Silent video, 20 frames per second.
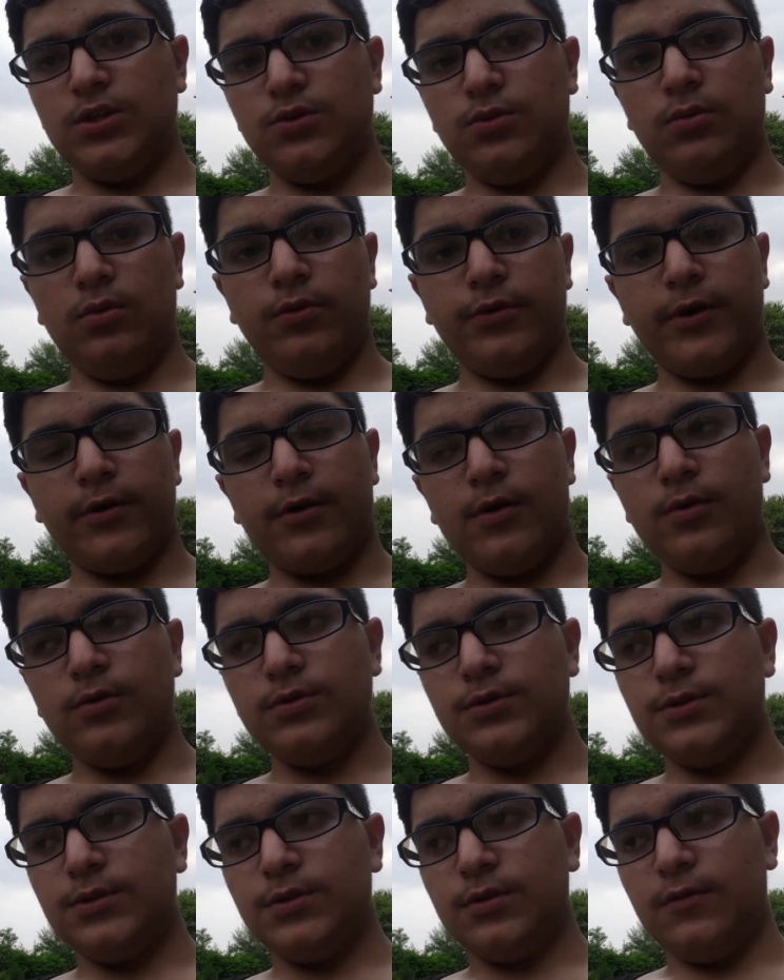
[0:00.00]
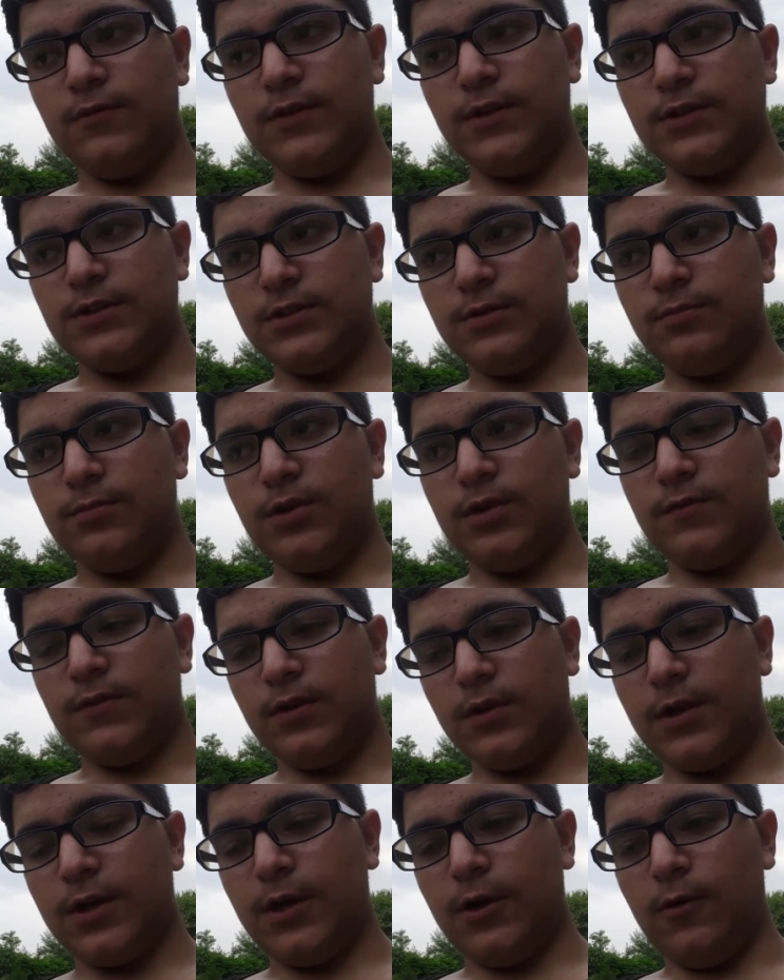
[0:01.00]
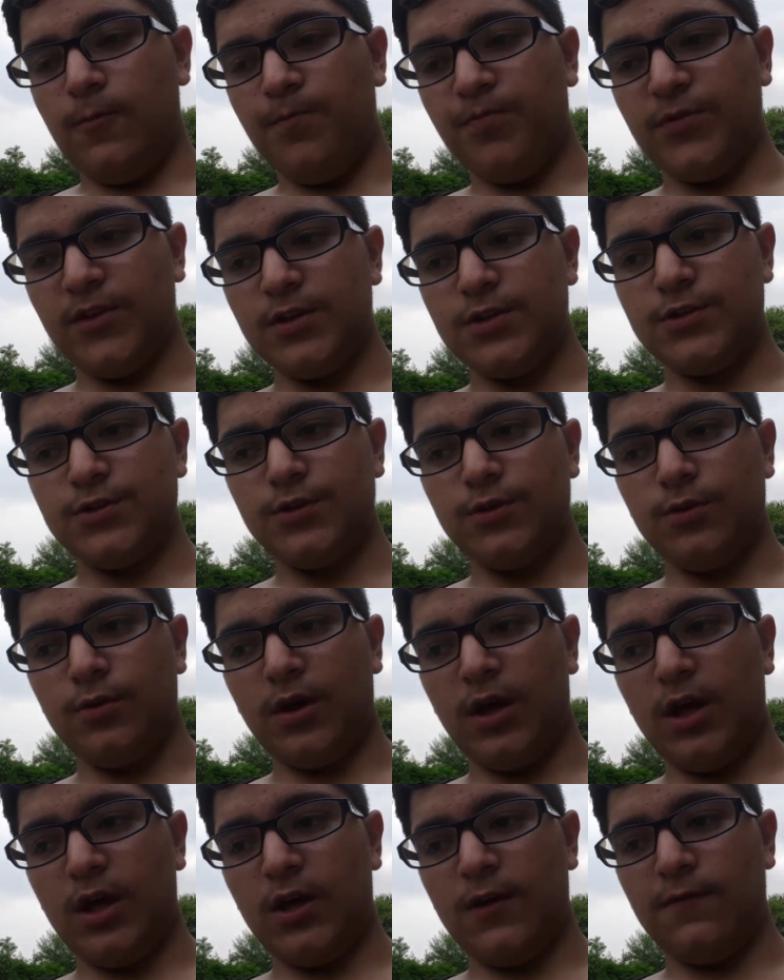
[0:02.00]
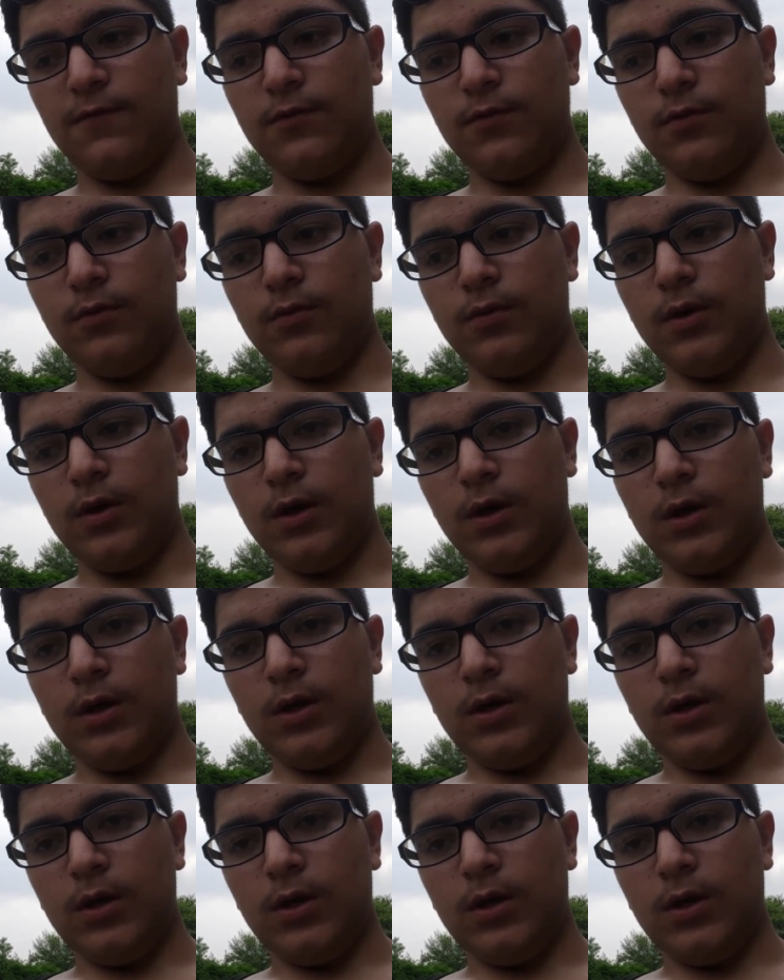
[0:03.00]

to look around of this beautiful cow. So I have to